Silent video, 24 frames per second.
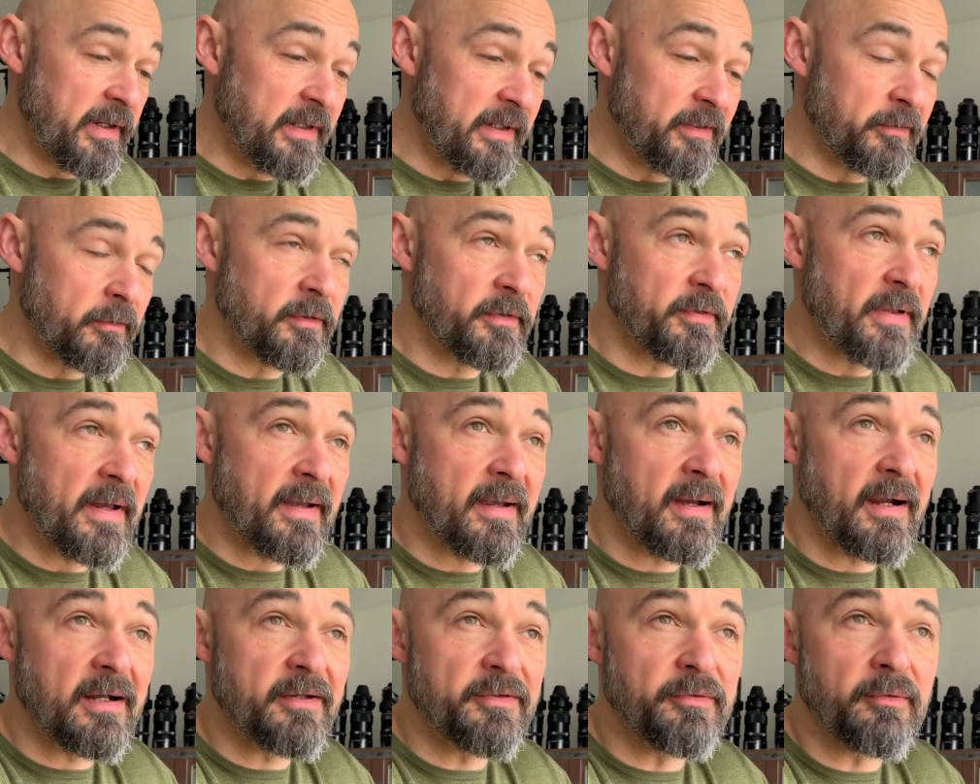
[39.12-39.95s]
it on the Tech
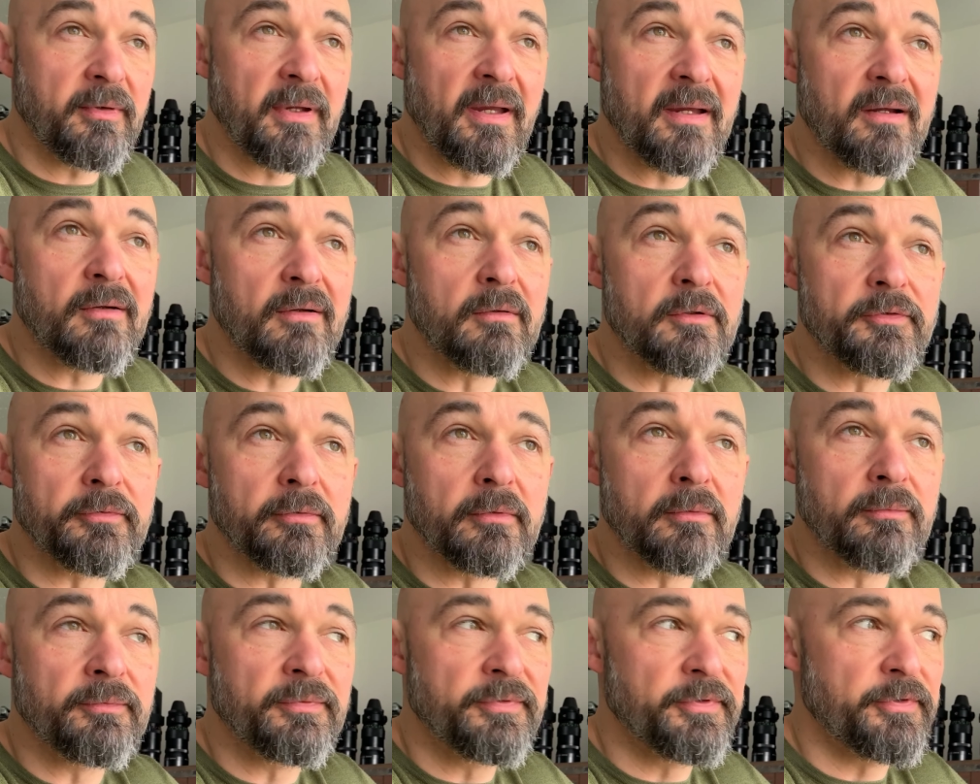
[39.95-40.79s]
Art, you can go
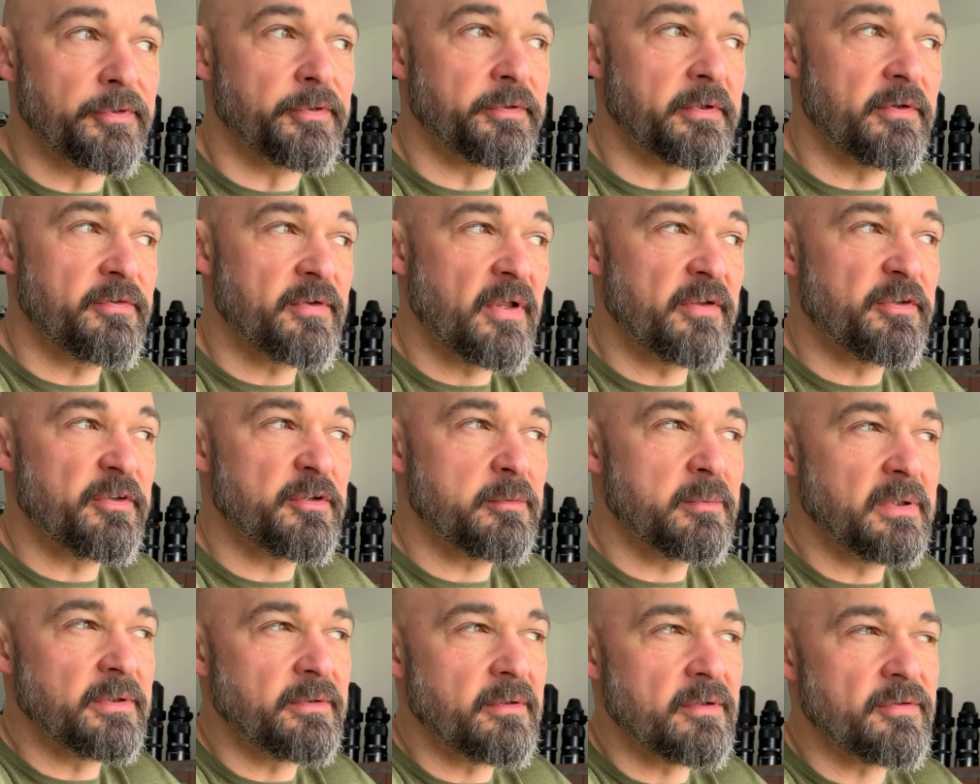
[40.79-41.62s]
to 30
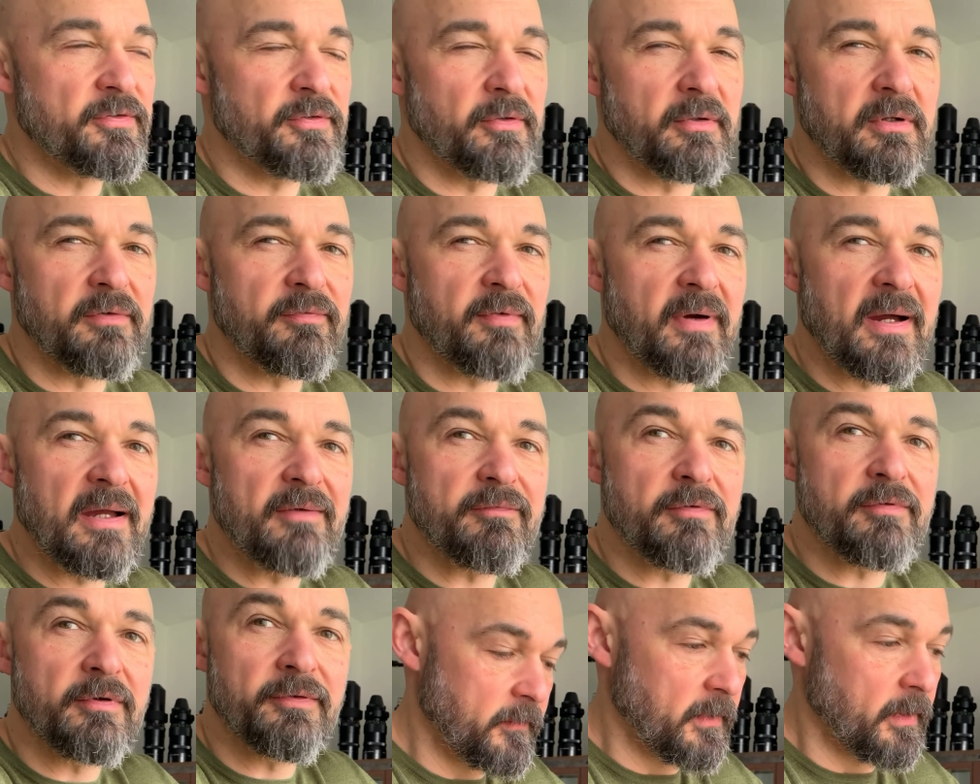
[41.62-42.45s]
centimeters, 35.
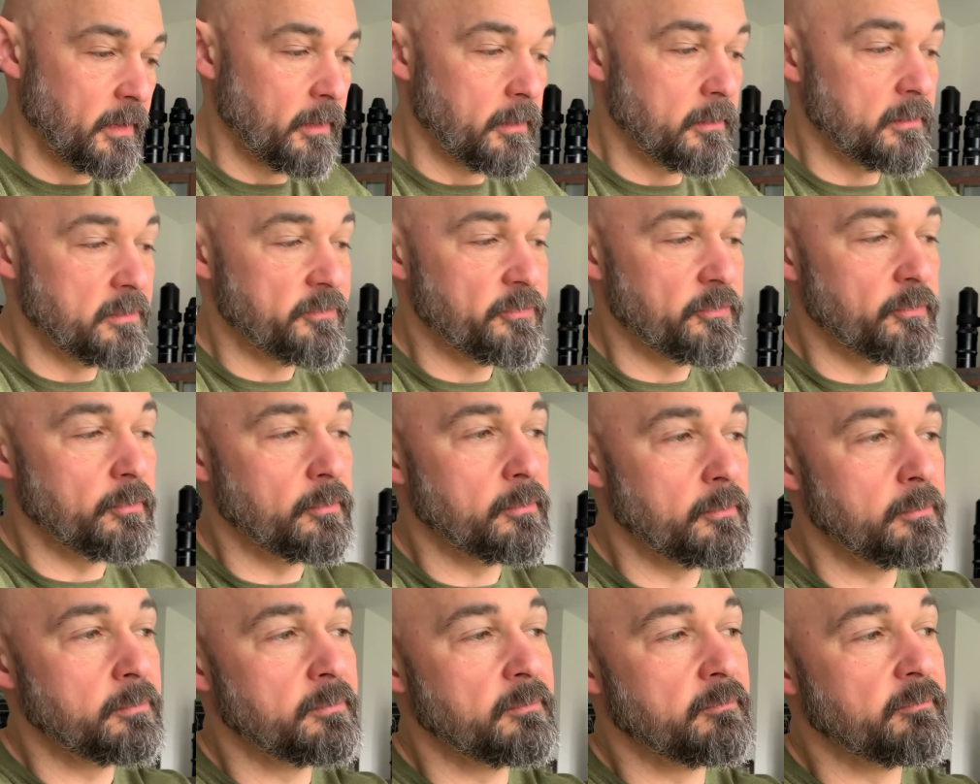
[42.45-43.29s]

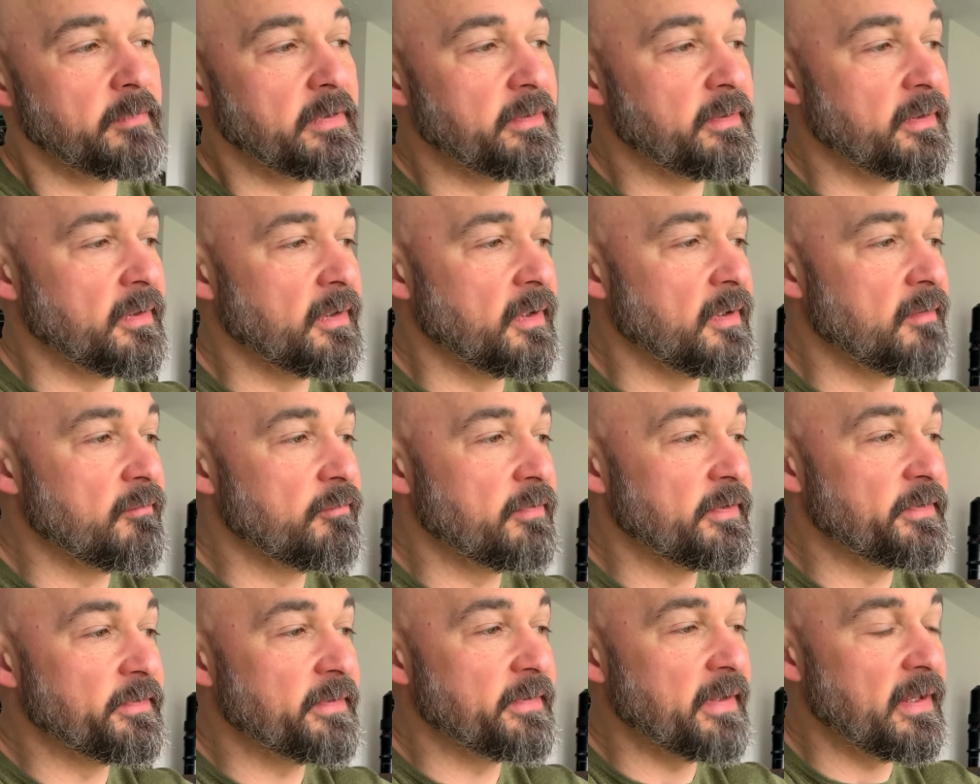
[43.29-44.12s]
Also with
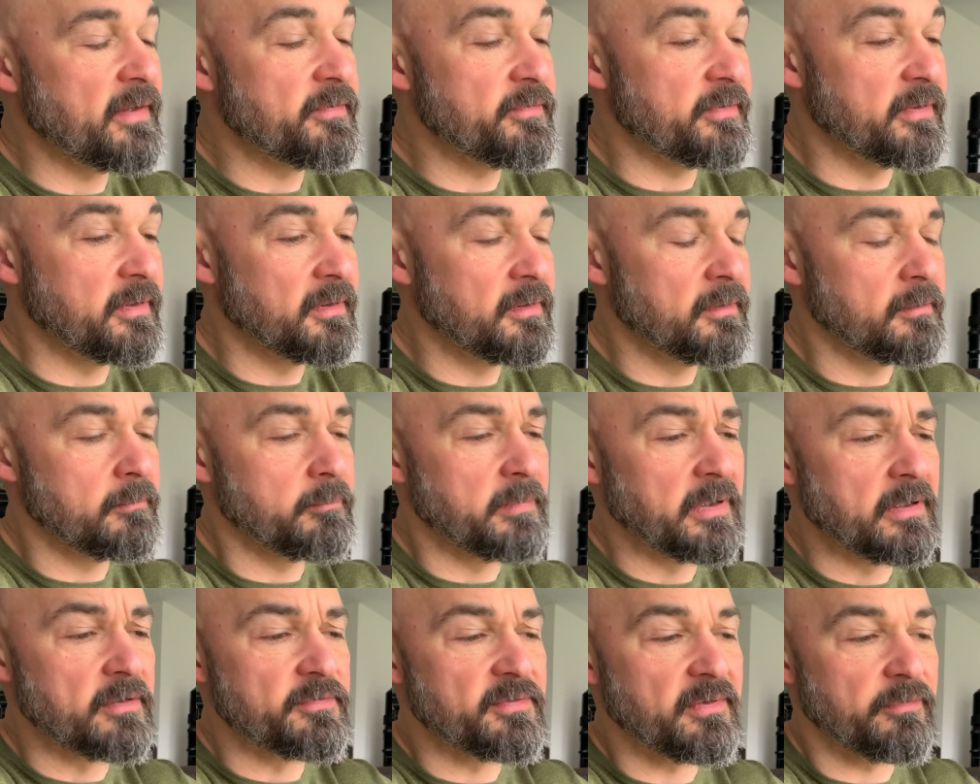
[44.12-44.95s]
fantastic,
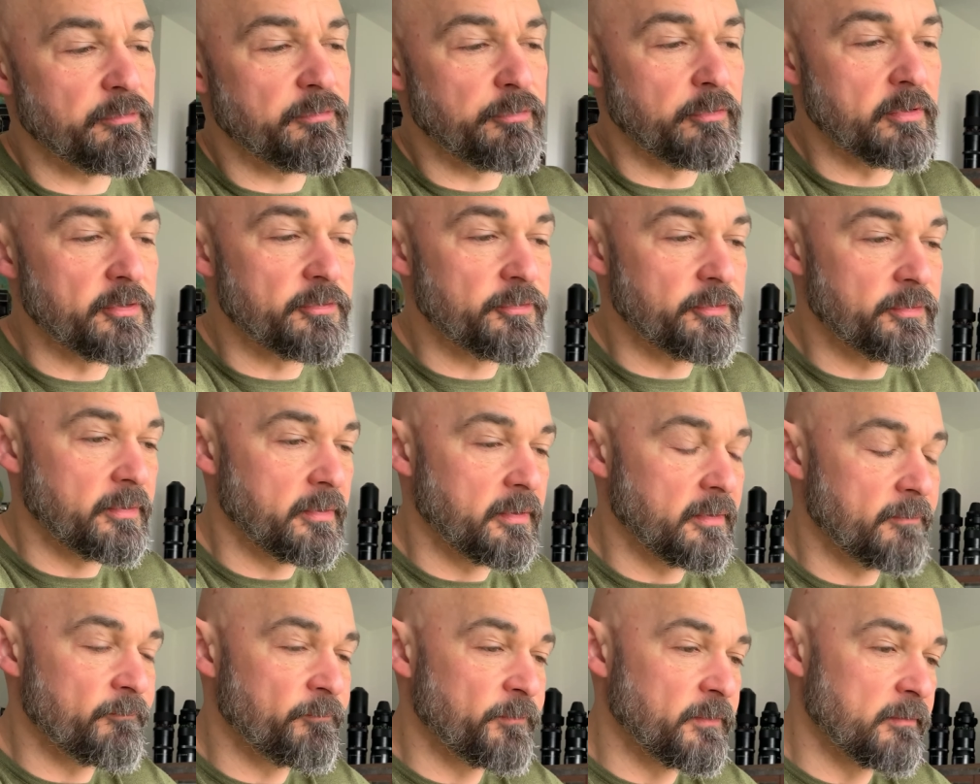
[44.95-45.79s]
because the first
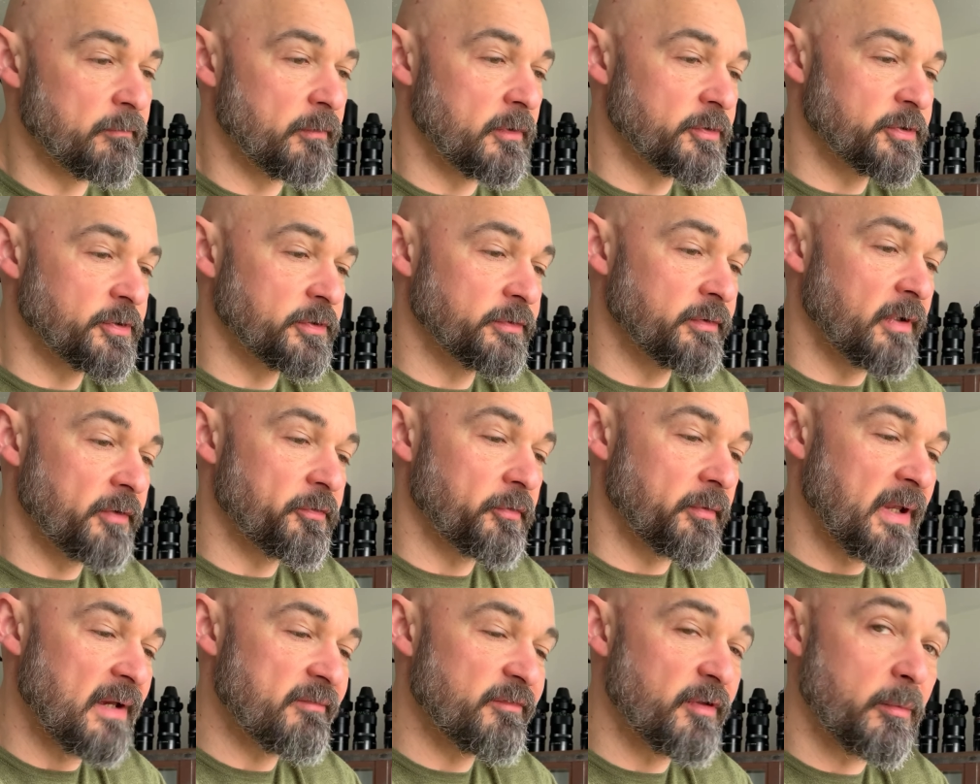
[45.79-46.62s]
version doesn't
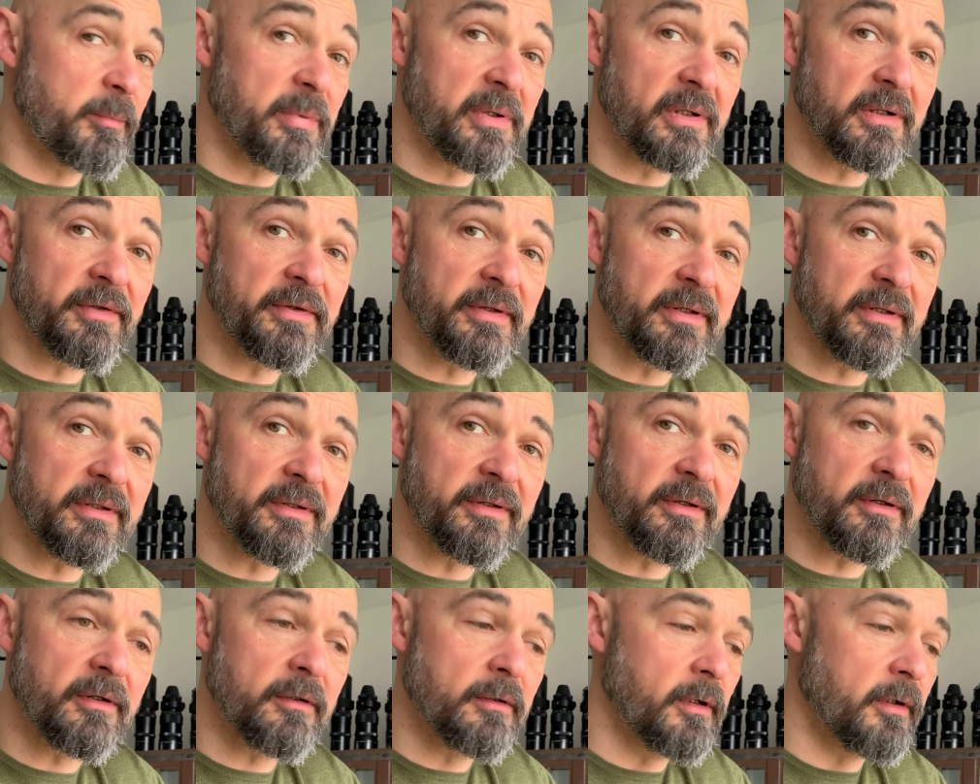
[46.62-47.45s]
have the built-in
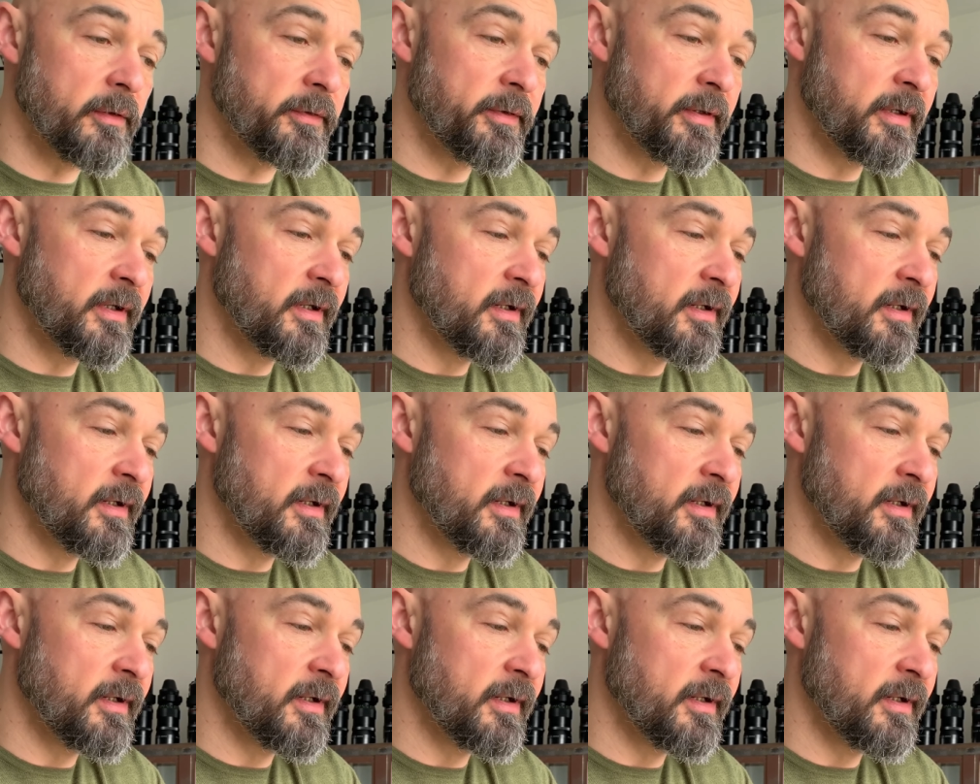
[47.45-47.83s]
hood.